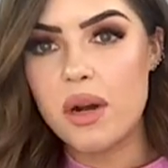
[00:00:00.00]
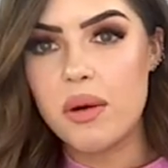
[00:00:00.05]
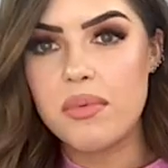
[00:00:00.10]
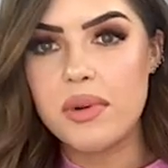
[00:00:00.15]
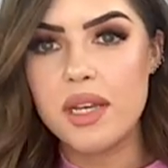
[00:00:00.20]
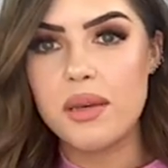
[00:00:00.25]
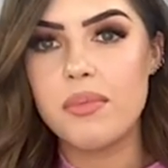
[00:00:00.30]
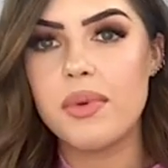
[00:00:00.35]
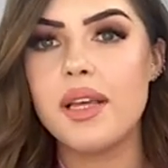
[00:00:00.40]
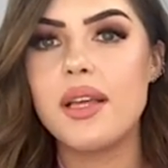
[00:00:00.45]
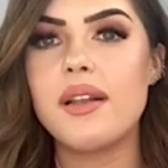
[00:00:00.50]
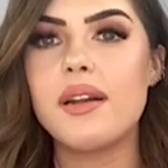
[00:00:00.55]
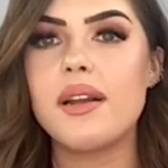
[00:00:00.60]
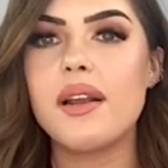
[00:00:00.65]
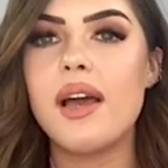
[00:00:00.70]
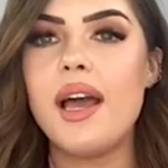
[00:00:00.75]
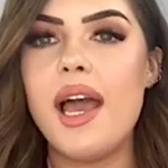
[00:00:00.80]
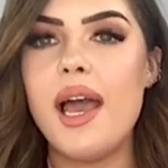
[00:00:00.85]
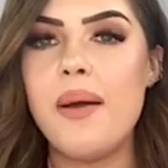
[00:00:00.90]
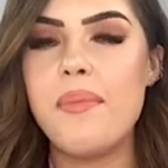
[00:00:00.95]
I feel like the
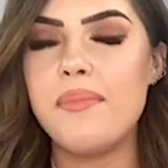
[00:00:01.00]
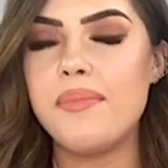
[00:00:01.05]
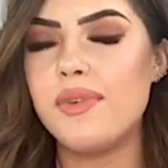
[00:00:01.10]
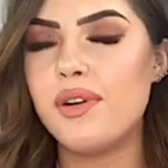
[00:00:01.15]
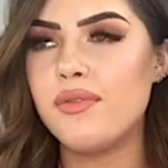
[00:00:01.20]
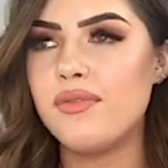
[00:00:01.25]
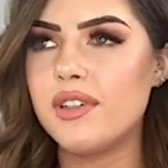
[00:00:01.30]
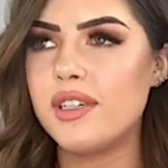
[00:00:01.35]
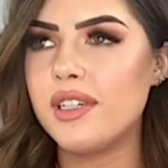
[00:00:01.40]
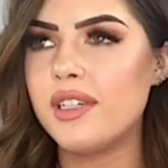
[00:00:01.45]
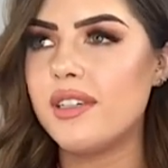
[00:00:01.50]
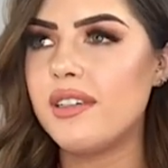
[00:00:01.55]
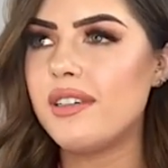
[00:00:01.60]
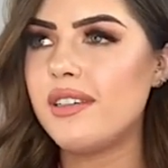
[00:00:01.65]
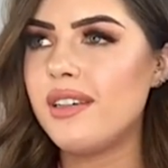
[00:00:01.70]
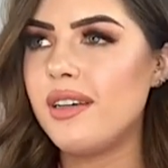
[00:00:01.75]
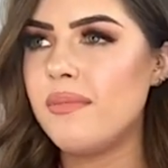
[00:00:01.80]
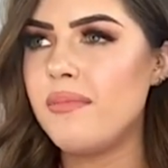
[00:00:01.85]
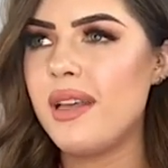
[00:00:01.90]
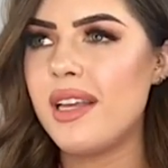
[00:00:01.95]
video is probably a bit
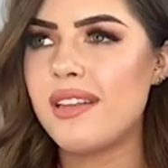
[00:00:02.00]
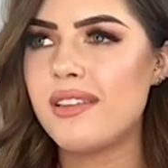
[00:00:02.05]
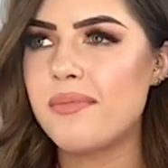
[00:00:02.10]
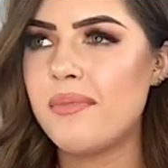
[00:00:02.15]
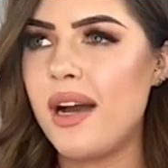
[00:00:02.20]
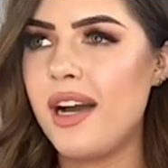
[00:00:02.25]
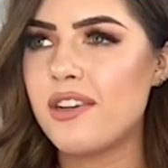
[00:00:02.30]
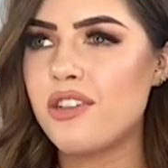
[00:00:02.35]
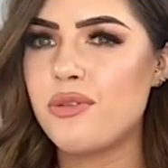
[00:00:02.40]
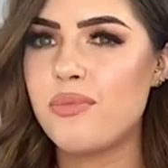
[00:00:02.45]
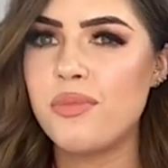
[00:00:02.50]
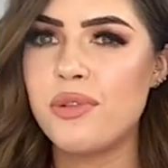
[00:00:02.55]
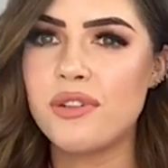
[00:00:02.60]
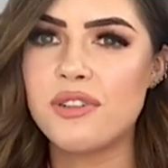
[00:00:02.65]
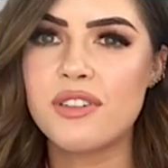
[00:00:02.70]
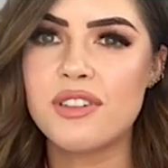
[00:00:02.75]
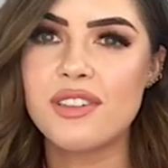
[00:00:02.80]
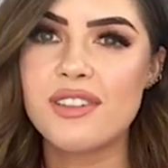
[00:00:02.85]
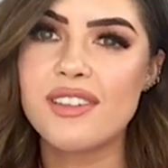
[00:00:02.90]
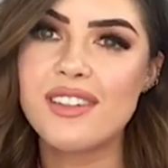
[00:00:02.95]
of a
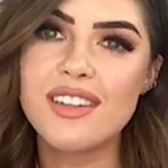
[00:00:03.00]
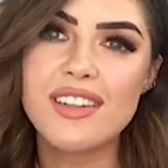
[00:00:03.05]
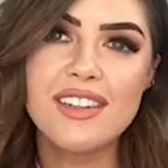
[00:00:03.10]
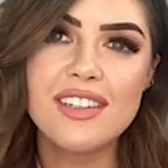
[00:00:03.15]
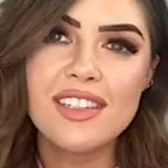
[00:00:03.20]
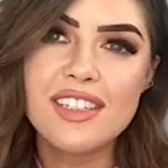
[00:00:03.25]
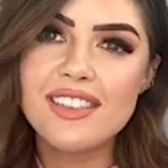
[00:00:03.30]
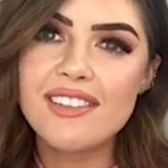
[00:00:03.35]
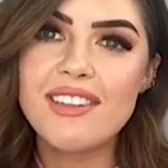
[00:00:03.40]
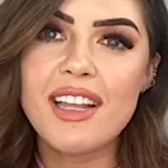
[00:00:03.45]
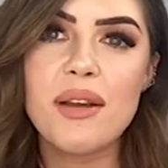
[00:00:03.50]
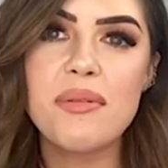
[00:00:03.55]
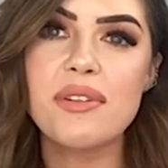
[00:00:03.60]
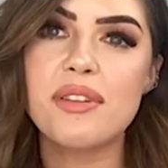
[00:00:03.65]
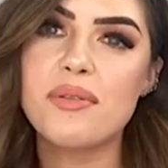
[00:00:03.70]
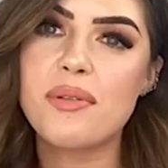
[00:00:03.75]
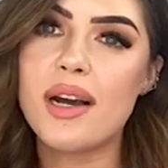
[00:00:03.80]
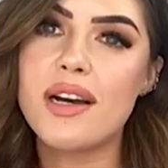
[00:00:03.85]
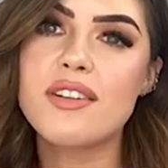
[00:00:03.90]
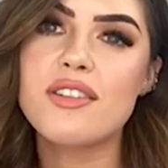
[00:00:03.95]
mixed match,
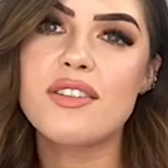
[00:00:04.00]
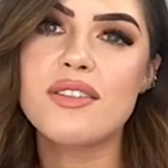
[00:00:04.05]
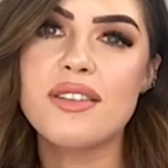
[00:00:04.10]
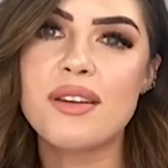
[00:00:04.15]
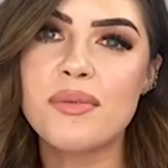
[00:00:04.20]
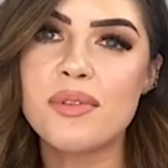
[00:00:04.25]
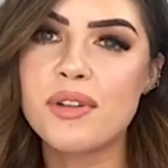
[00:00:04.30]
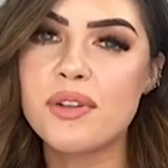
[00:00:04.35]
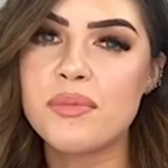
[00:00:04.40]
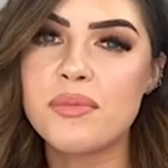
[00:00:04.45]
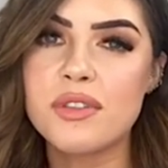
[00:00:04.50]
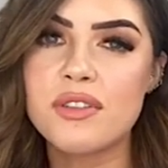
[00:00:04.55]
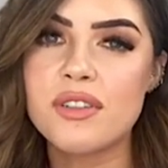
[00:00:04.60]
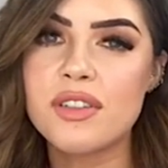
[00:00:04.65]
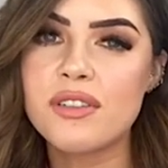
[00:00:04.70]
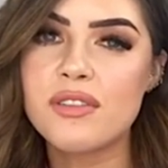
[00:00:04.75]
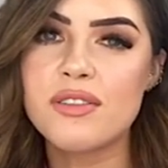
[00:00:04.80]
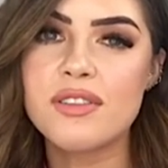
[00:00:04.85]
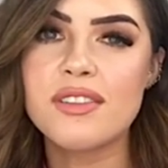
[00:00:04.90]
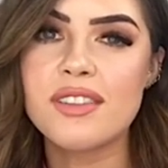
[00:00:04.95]
but they were
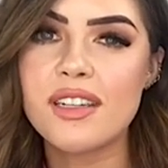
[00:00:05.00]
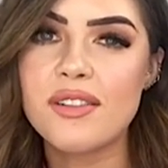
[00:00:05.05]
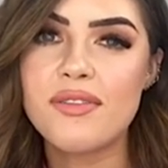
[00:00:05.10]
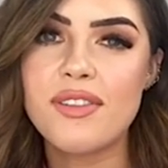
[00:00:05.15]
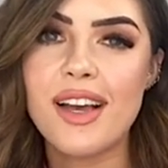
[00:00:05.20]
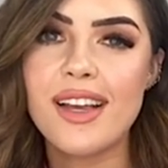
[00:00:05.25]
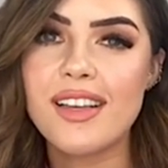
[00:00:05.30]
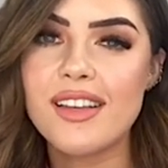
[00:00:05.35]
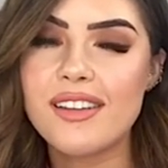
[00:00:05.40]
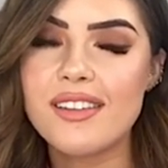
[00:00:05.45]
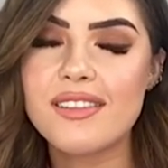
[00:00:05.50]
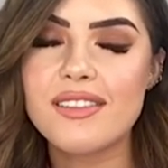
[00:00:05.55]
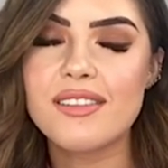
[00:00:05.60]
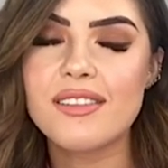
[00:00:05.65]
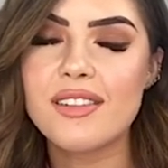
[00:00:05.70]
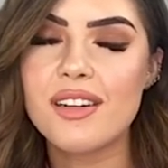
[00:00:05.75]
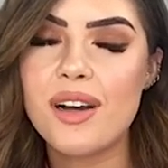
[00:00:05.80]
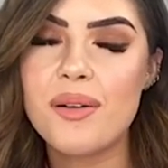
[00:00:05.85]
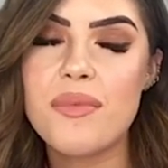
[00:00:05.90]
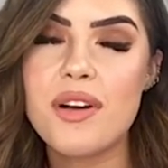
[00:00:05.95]
the questions that were coming
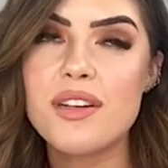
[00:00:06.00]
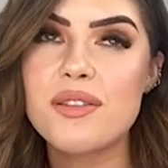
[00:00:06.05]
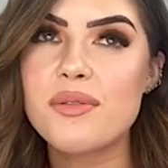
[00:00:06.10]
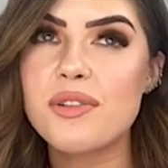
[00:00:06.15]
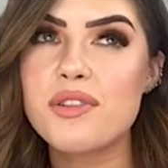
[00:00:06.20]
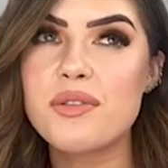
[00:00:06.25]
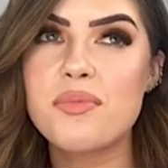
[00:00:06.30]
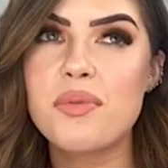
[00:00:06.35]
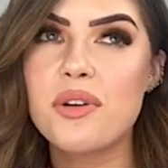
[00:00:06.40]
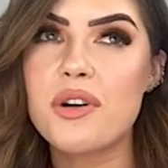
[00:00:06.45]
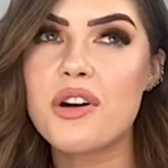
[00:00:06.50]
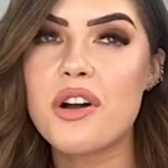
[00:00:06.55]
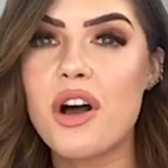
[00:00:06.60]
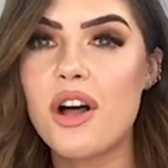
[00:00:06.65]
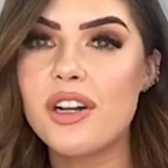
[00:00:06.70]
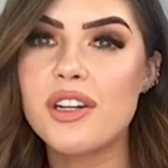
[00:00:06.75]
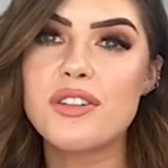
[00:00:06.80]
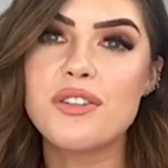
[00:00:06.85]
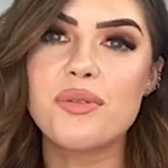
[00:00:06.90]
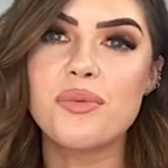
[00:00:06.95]
through, so I said feck it,
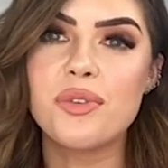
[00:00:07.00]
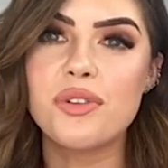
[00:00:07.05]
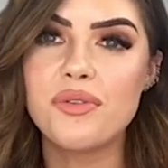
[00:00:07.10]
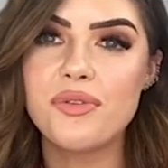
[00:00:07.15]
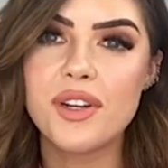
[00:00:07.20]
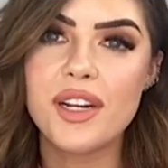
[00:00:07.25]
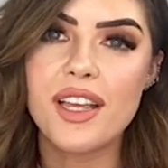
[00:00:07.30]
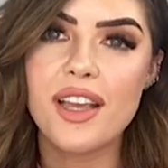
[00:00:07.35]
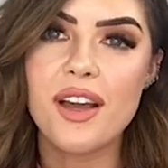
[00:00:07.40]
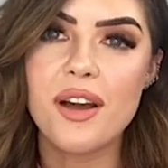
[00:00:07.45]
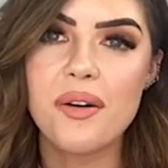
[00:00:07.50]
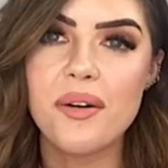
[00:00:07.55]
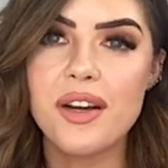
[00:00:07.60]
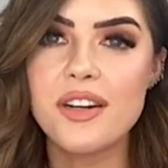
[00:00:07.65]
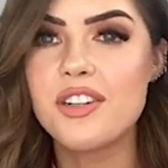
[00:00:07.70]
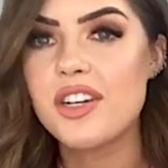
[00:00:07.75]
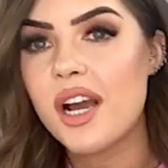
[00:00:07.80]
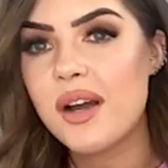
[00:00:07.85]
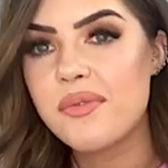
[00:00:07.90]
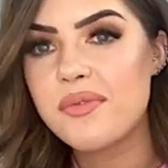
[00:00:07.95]
I might as well just put it
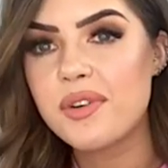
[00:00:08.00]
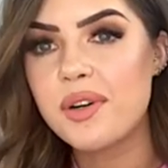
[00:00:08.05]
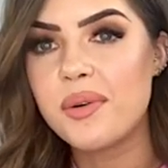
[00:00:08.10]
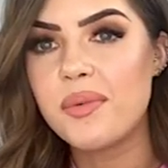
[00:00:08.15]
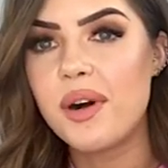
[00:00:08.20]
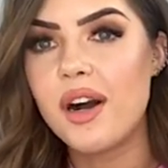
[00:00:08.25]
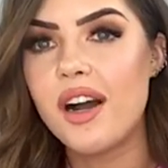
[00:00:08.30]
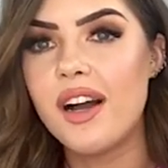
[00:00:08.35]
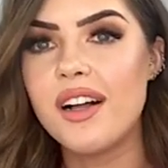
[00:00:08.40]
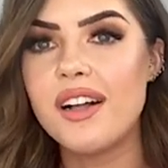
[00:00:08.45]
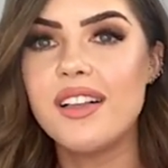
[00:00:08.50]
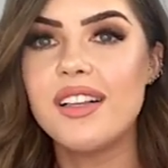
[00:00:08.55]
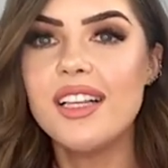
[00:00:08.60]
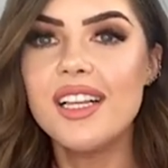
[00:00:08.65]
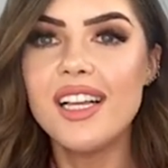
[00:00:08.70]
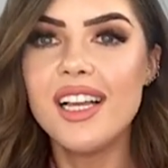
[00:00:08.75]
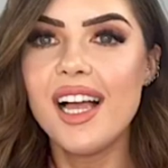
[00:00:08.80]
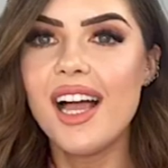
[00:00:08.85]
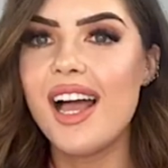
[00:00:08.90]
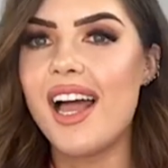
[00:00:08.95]
all into the one video
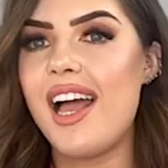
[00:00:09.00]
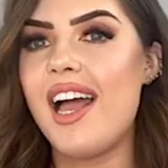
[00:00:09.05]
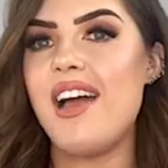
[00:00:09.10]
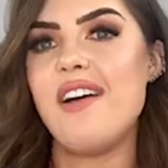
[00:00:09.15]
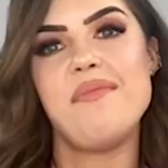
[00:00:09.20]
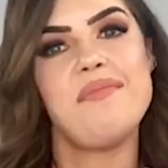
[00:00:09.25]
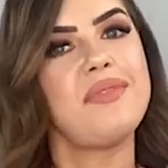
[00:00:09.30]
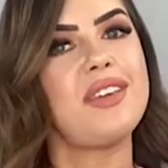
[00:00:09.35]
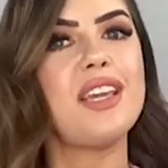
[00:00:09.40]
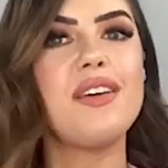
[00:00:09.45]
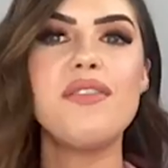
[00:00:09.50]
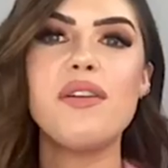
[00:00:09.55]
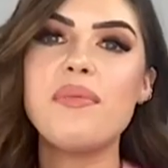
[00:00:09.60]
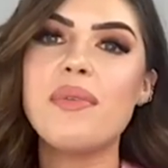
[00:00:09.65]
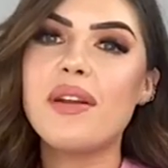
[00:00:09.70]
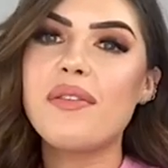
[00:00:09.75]
and chat for a while,